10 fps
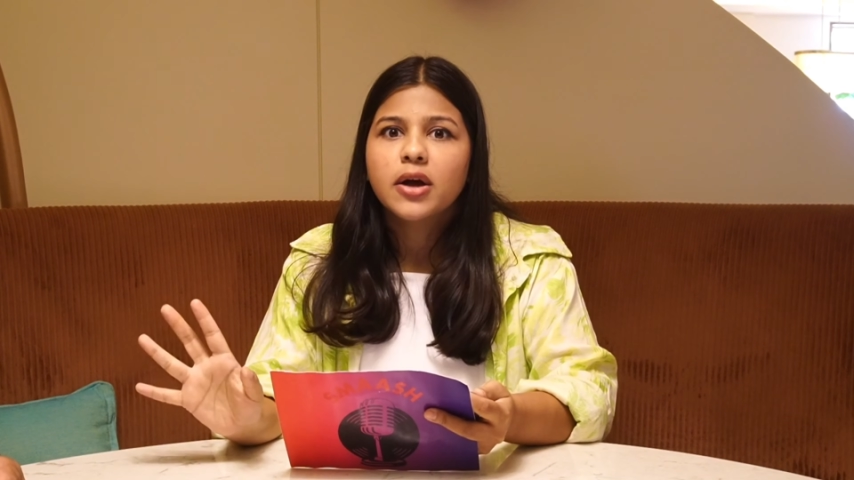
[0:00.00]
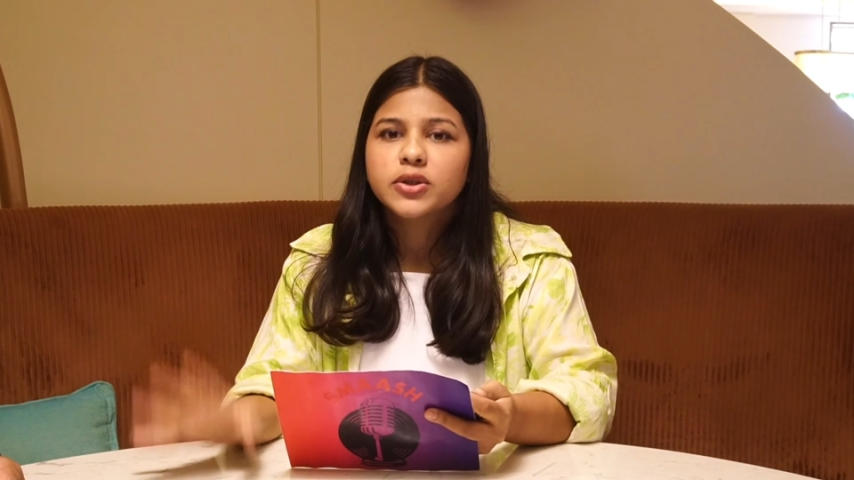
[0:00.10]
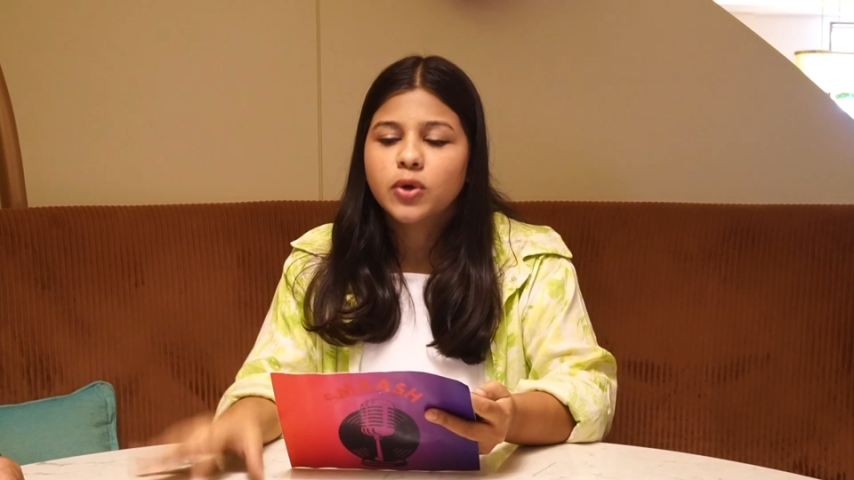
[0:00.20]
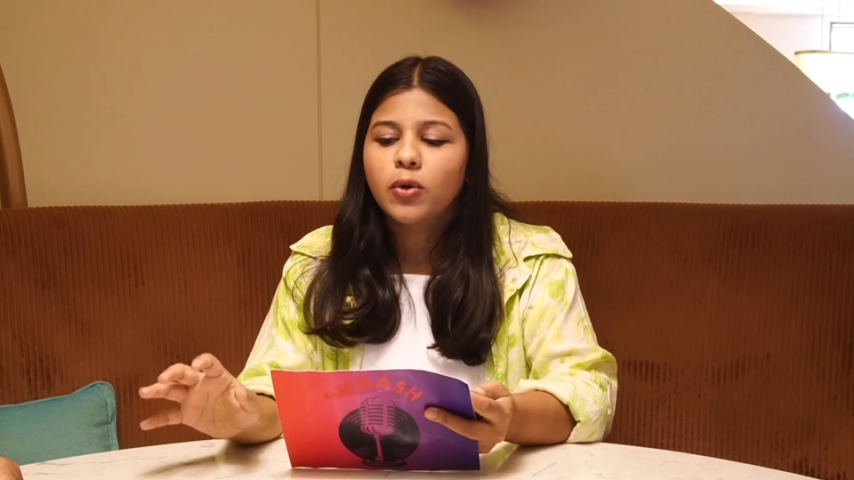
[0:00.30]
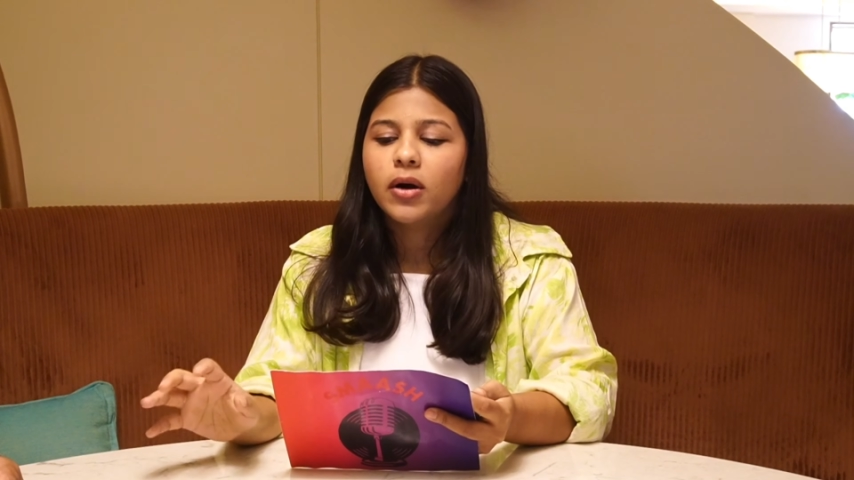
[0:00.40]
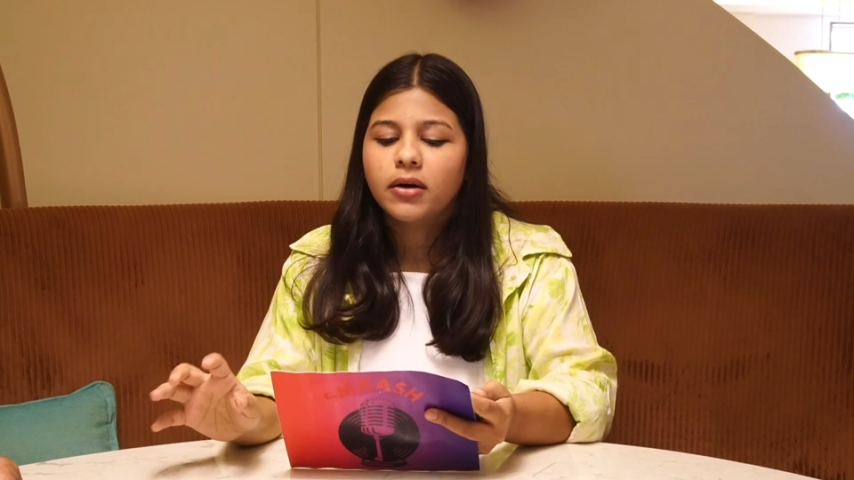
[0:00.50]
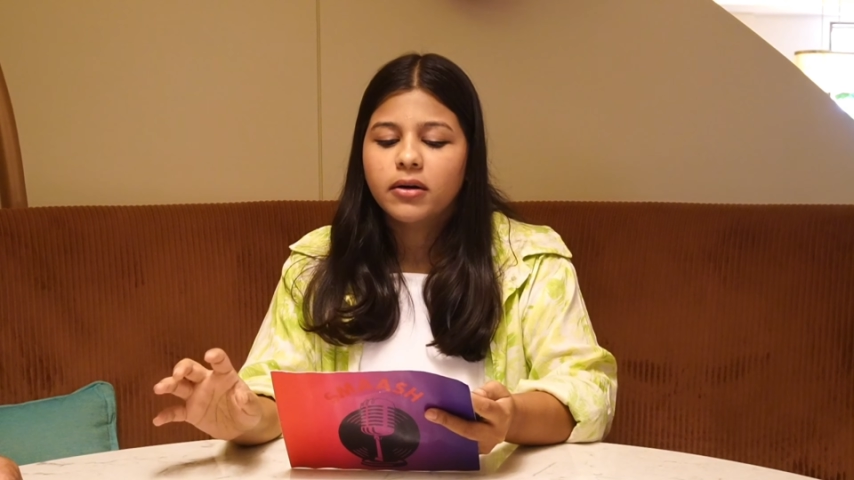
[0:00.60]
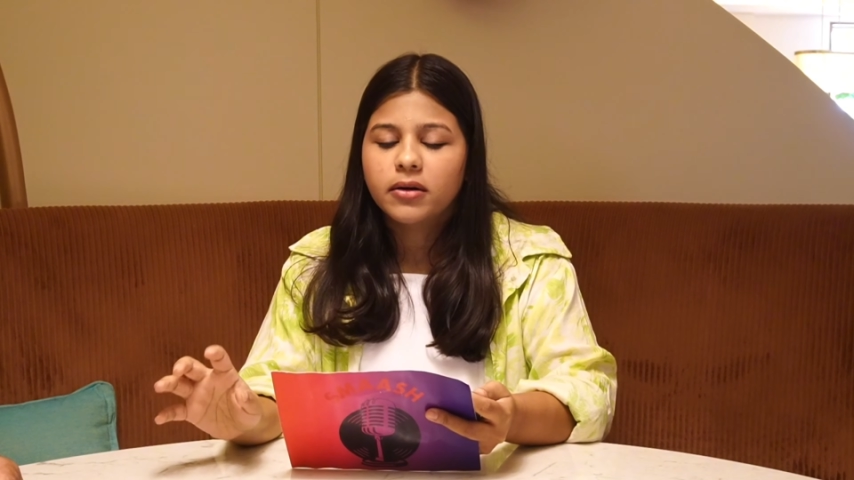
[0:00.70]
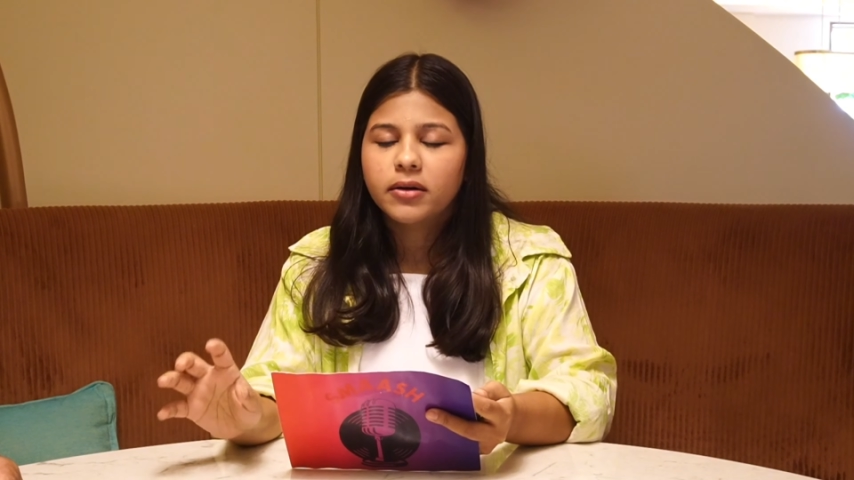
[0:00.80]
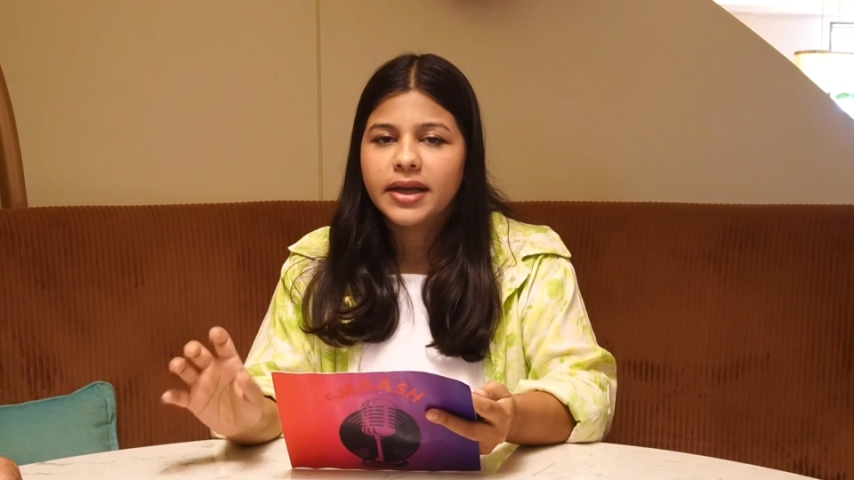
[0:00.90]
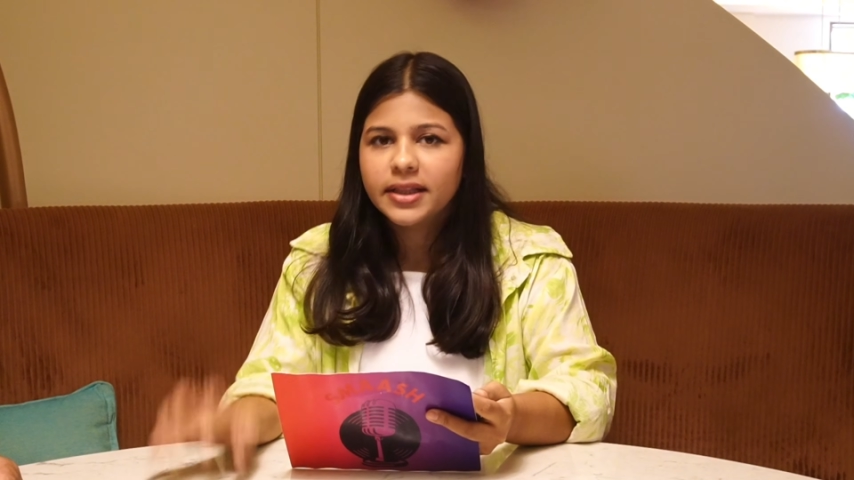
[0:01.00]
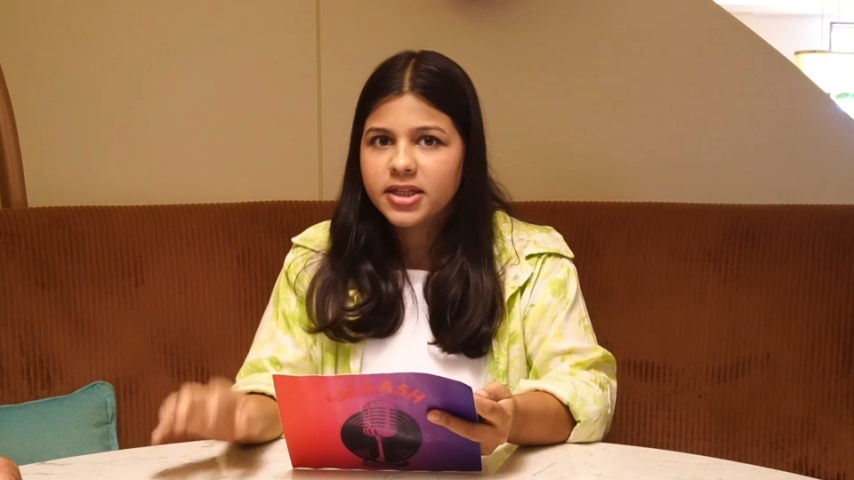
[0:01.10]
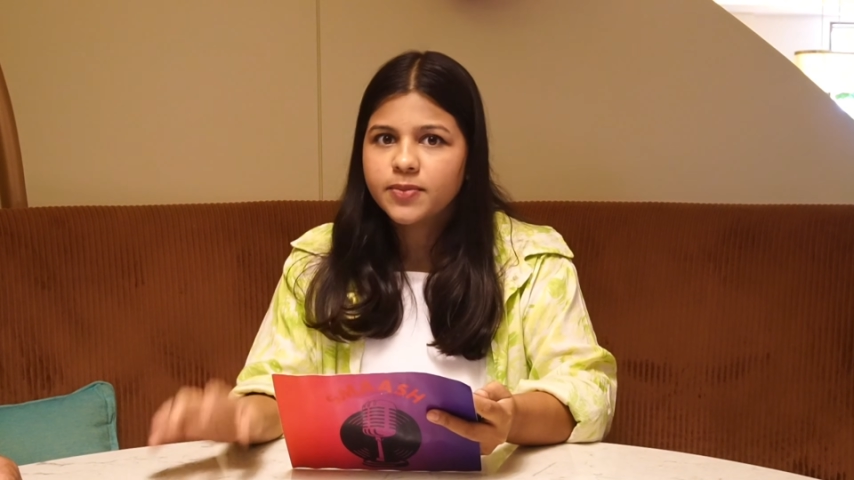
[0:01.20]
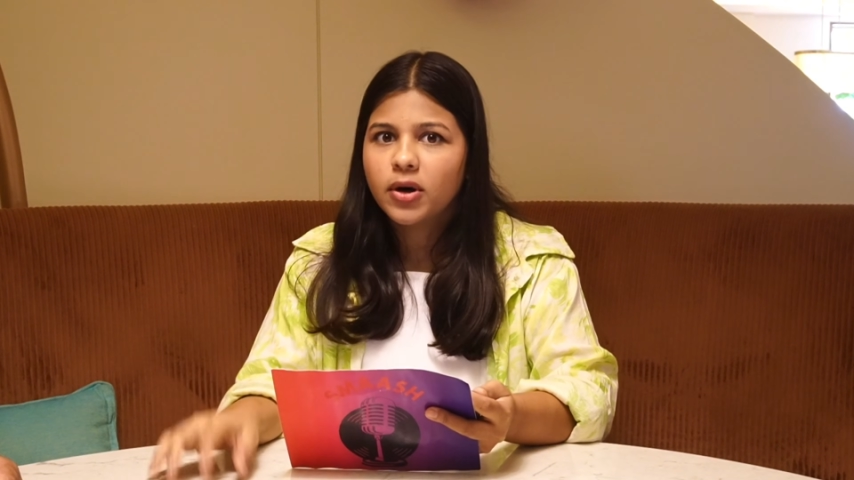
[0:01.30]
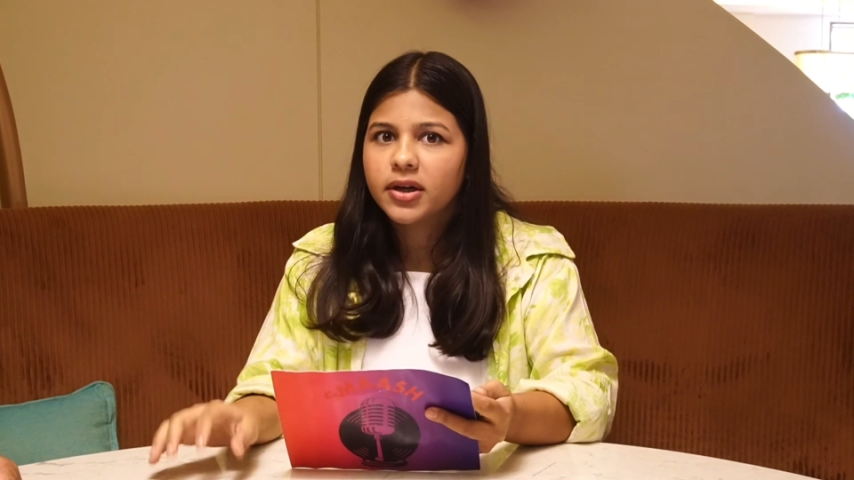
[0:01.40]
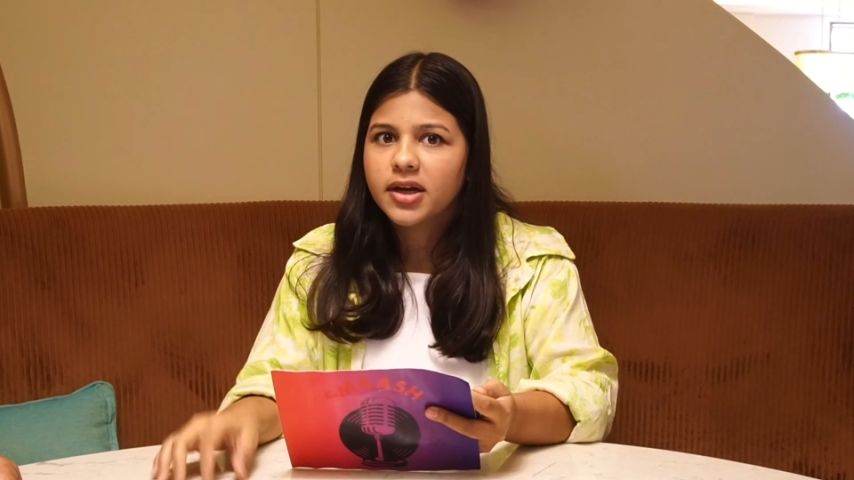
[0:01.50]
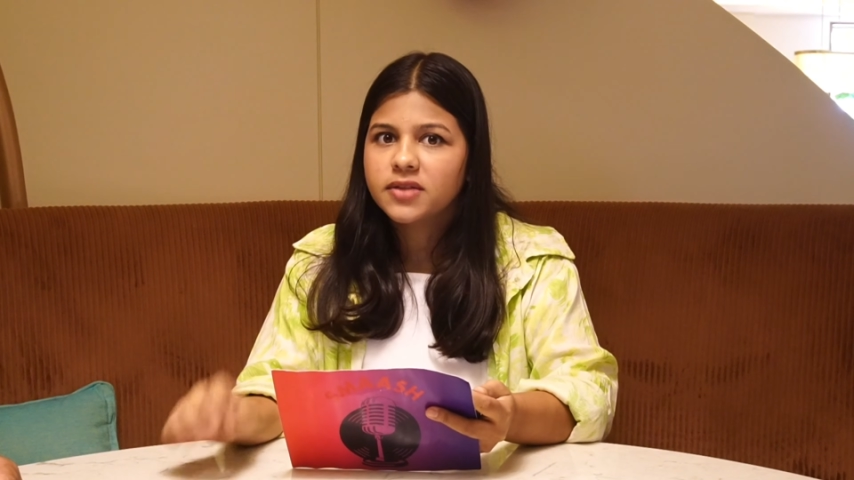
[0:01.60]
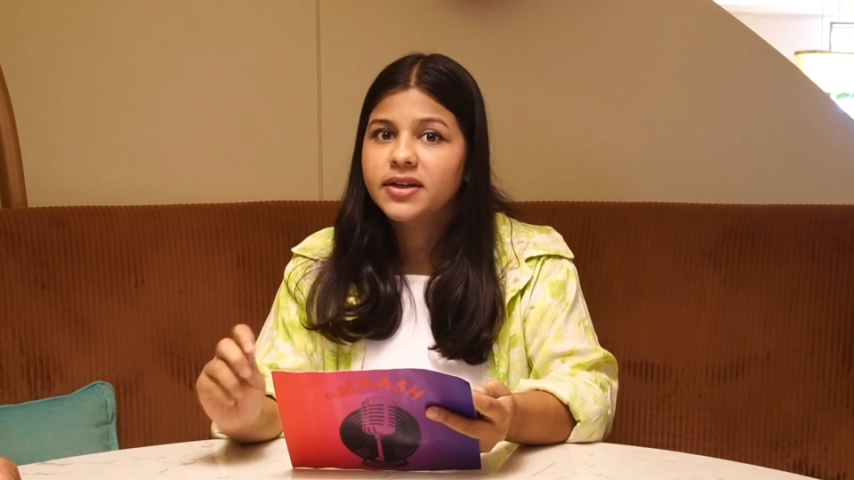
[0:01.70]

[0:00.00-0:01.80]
So, in this podcast,